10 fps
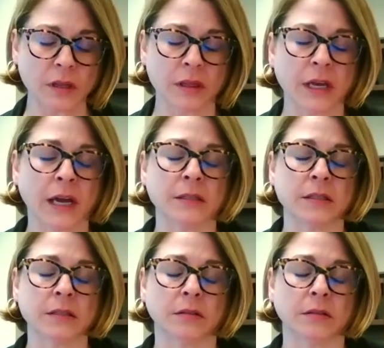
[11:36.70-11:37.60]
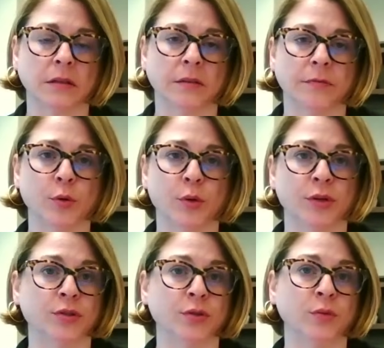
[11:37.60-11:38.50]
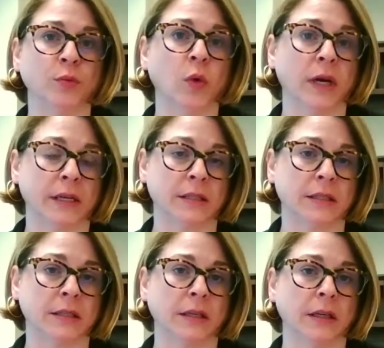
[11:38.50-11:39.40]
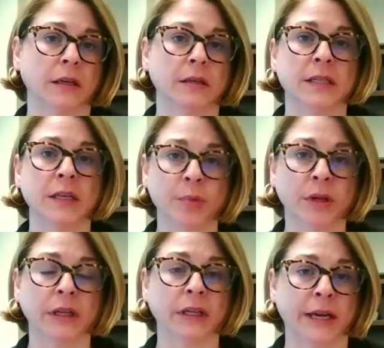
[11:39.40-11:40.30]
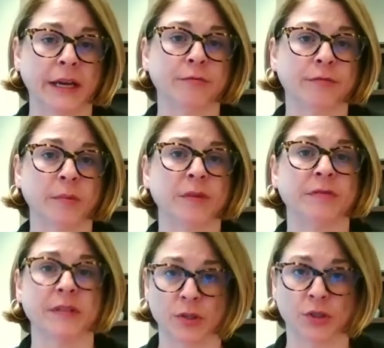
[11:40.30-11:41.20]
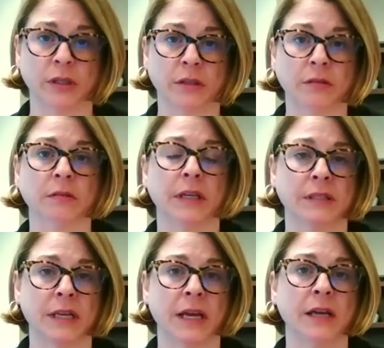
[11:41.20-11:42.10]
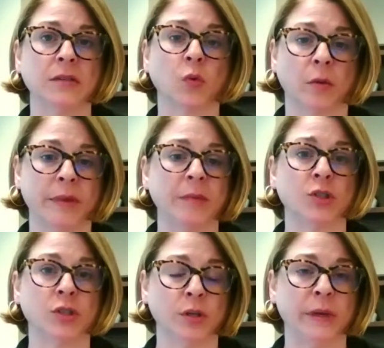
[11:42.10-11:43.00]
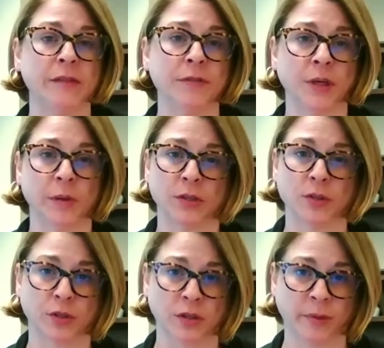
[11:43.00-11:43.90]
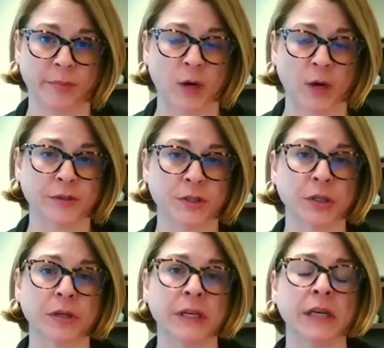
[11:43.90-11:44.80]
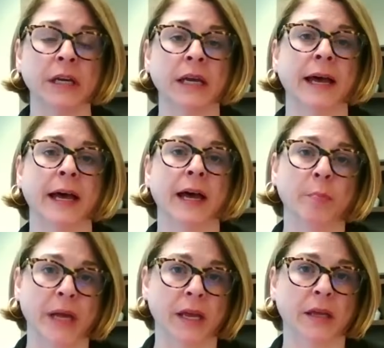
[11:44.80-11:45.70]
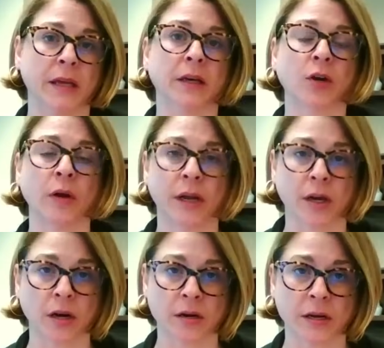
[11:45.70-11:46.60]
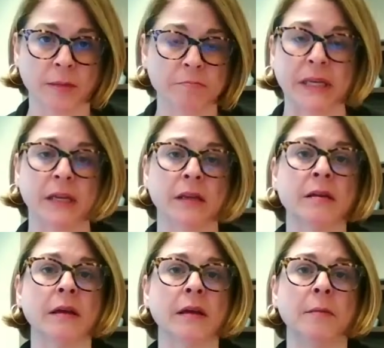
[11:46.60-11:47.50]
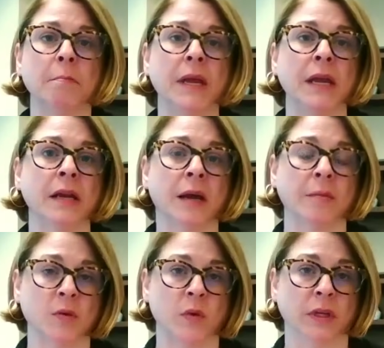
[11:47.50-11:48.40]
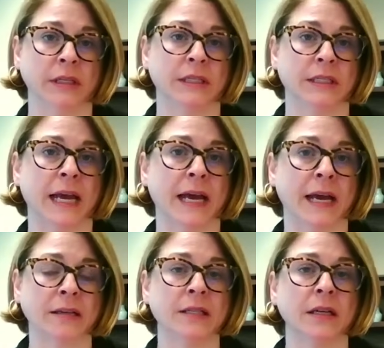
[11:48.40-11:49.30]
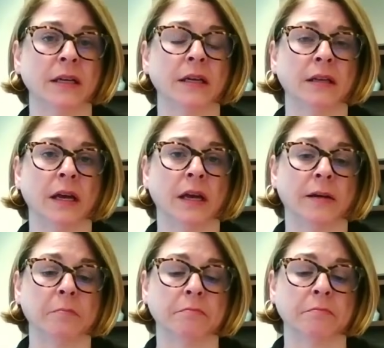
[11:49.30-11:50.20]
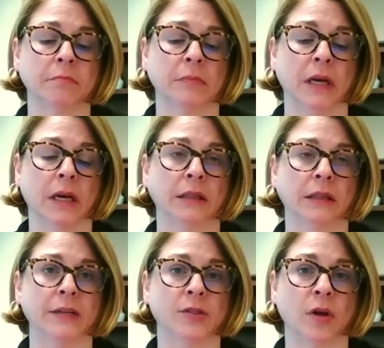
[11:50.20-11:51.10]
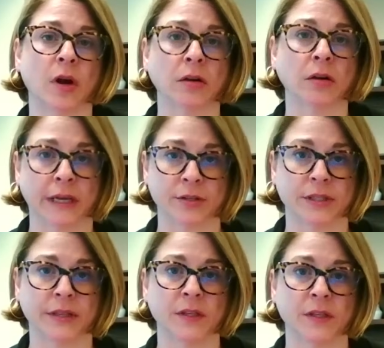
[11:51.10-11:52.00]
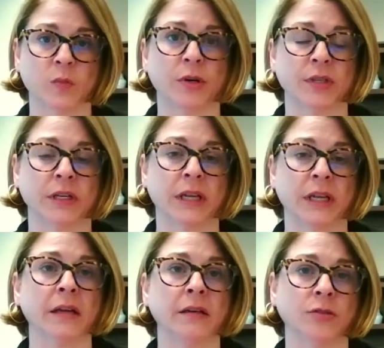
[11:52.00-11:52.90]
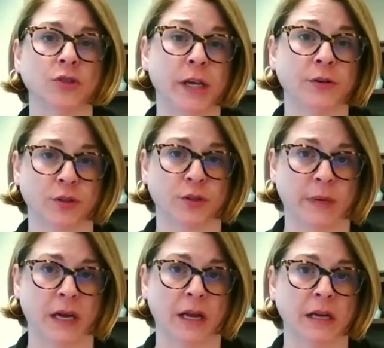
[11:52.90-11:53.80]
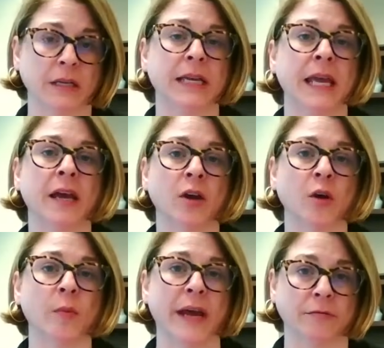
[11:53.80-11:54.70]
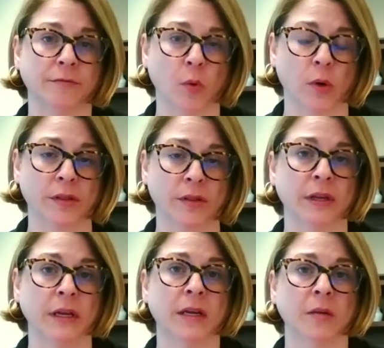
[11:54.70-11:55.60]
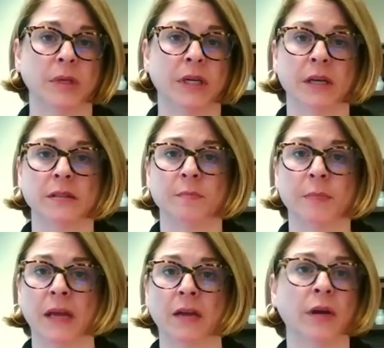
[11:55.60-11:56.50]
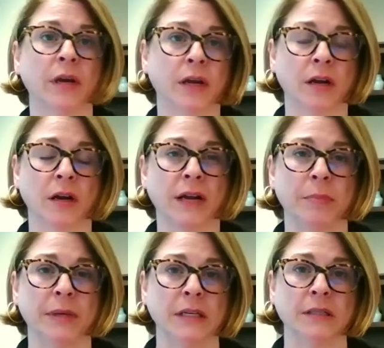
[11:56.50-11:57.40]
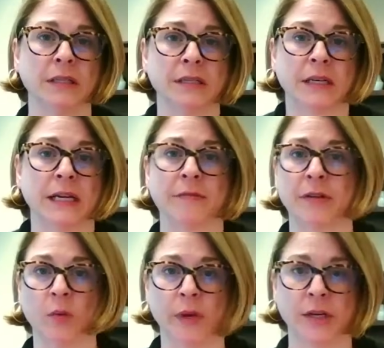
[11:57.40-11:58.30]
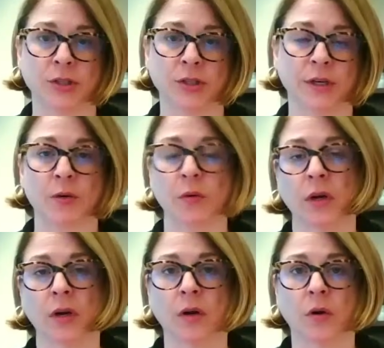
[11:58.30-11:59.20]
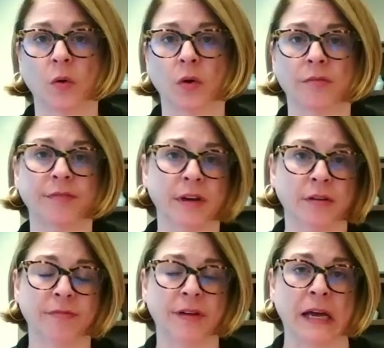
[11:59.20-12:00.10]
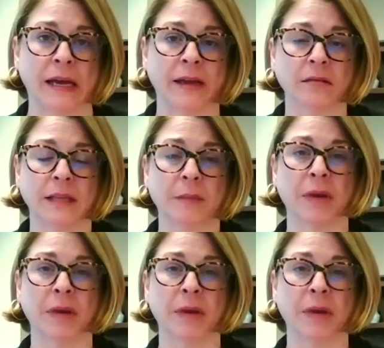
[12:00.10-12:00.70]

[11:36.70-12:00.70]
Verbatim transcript: that of who can do what. Typically, a letter from a physician that says, or maybe two, even though it's a durable power of attorney, a bank, a credit card company may not be willing to act um, unless there are letters that this person can't change their mind. They can't go back and forth because bank, credit card company doesn't have any way to show or verify that